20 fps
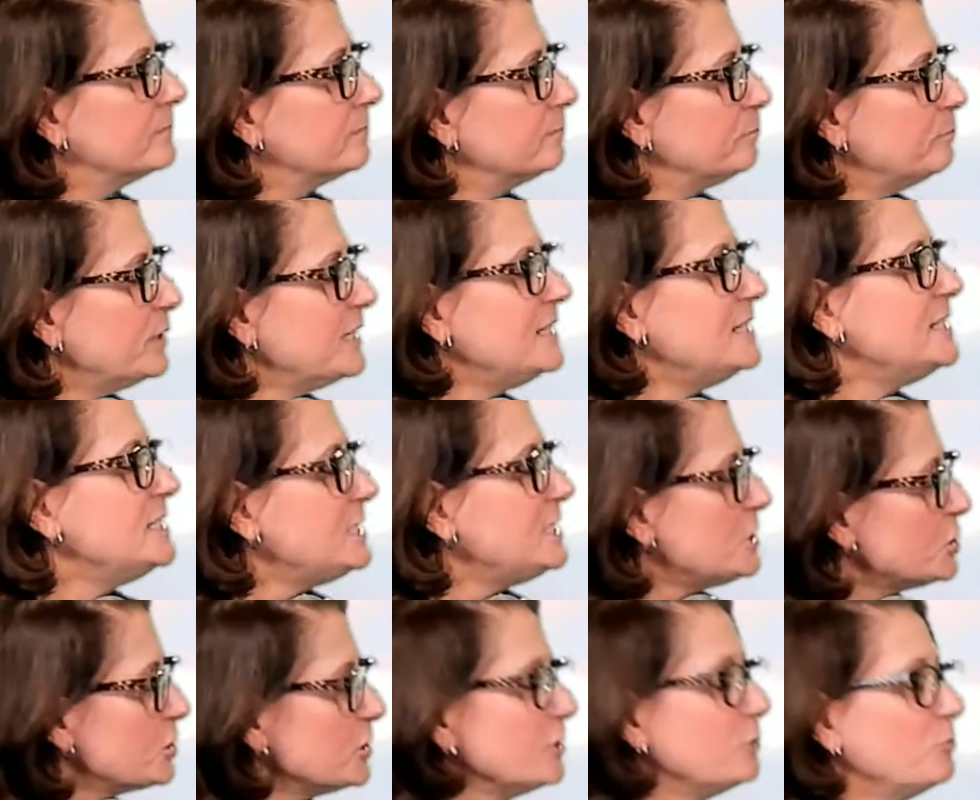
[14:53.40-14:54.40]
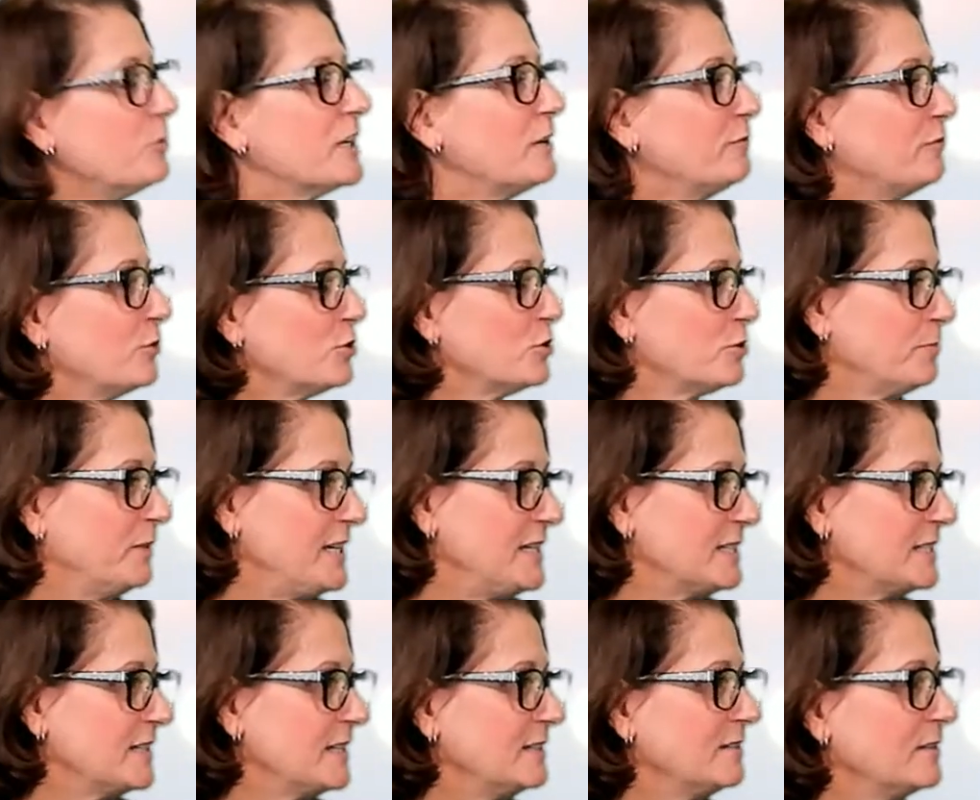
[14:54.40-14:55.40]
But initially, when I first
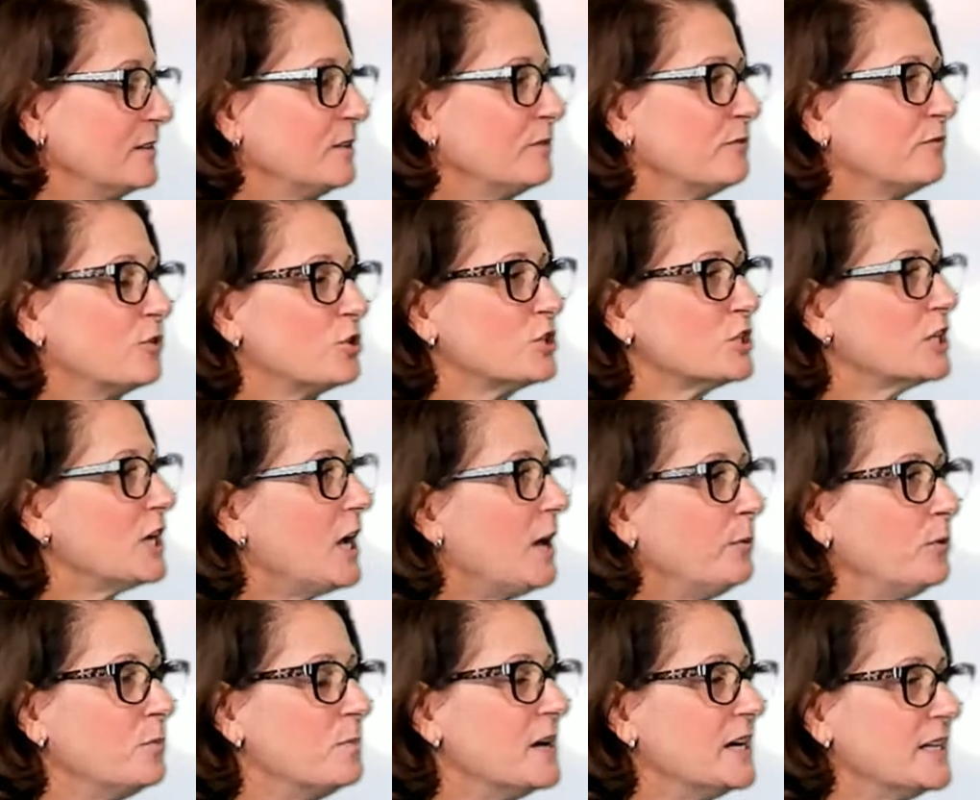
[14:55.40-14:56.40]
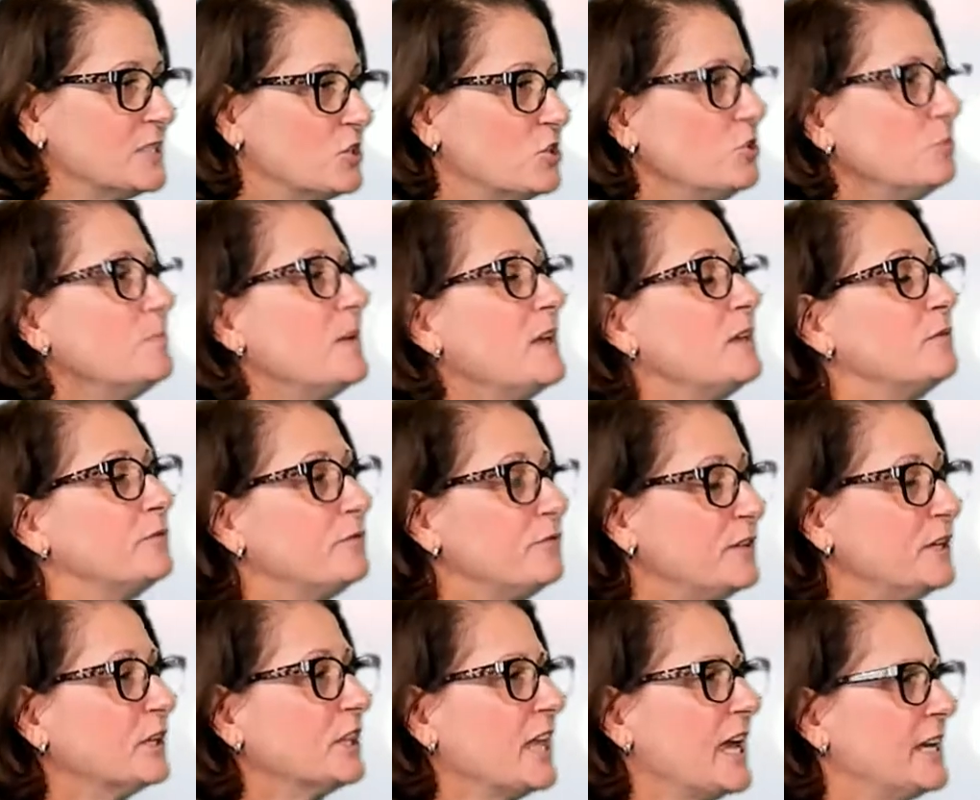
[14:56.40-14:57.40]
place it, the first couple months, you may
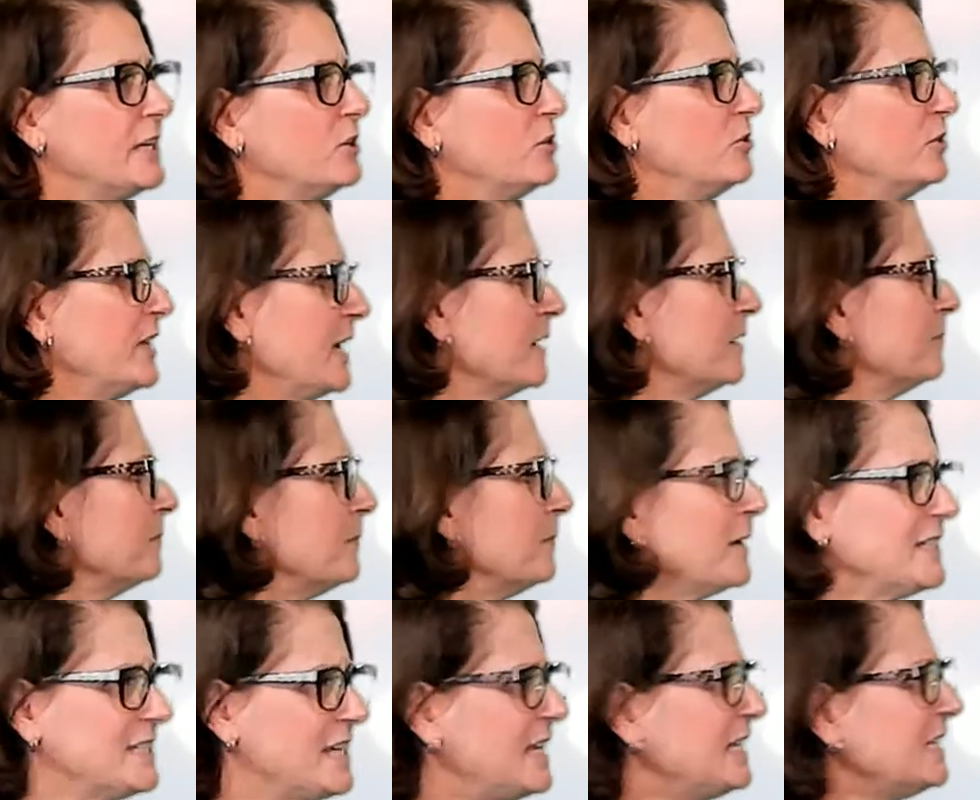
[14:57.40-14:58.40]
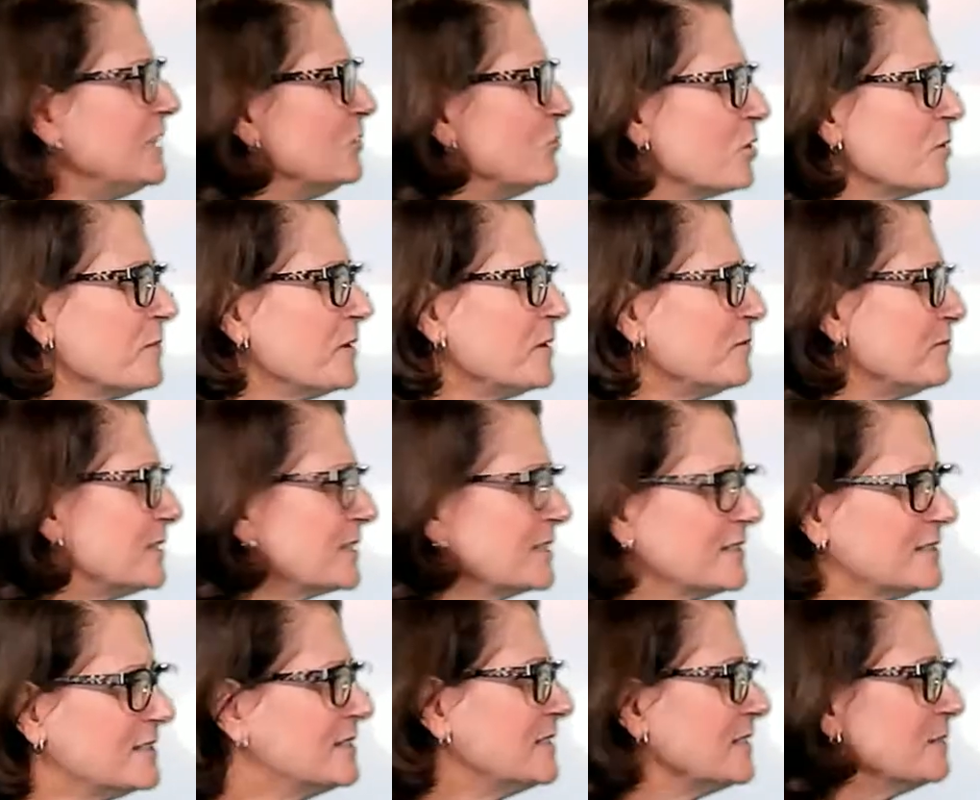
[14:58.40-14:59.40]
feel like, okay, am I taking hormones?
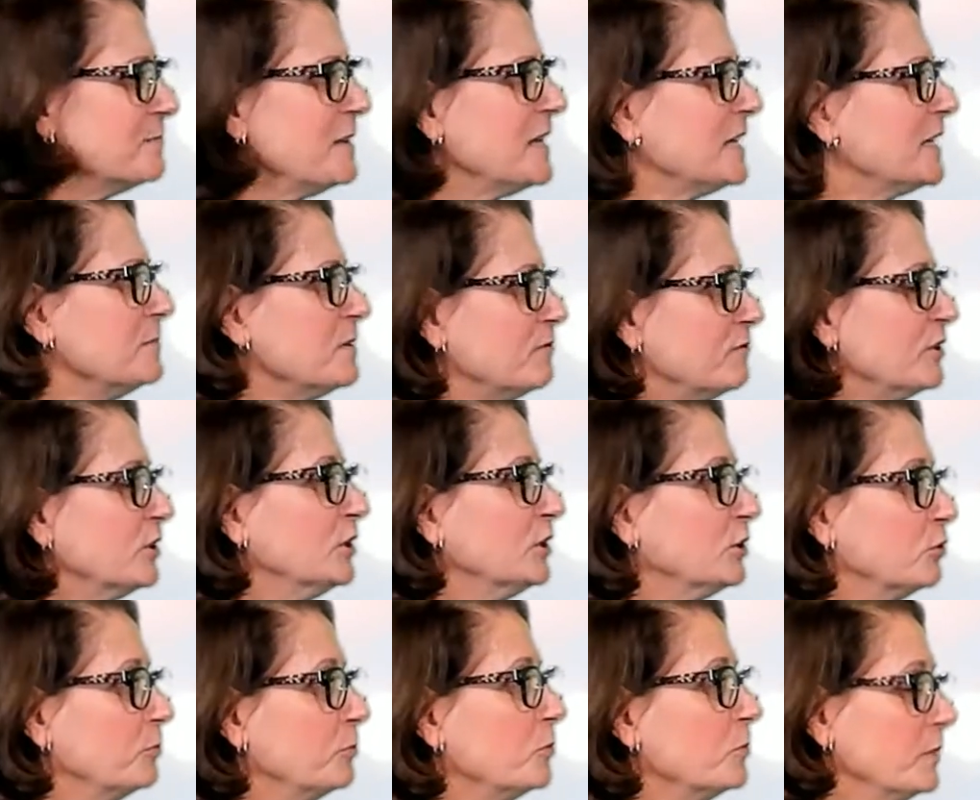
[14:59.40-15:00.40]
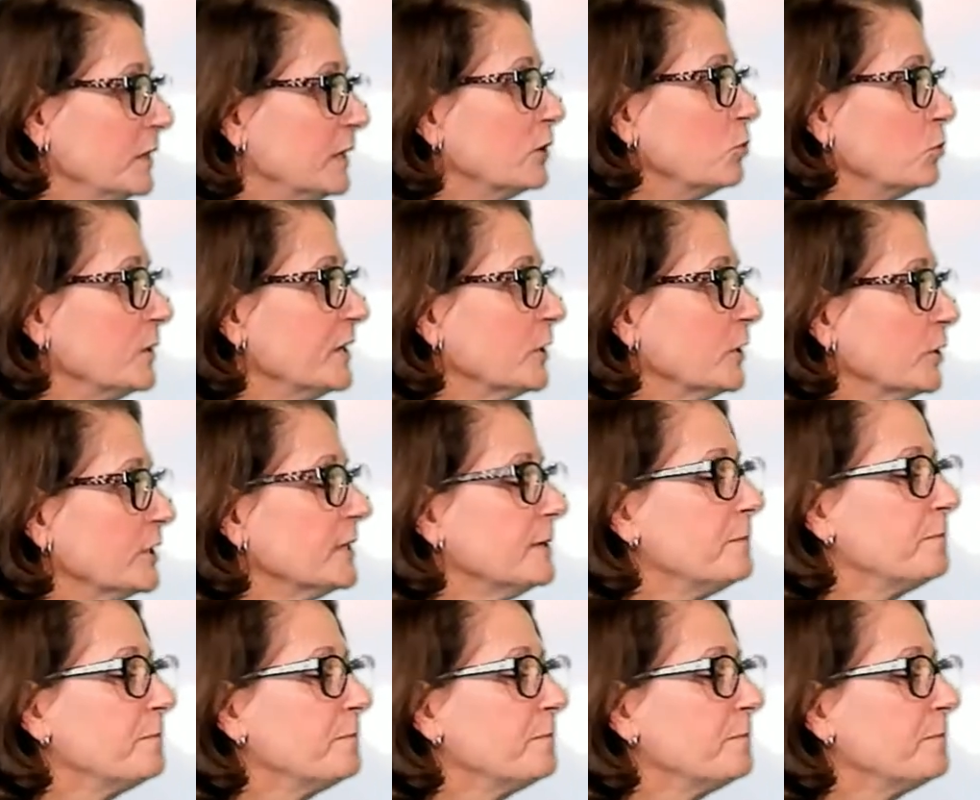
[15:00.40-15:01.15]
Because this is making me feel a little weird.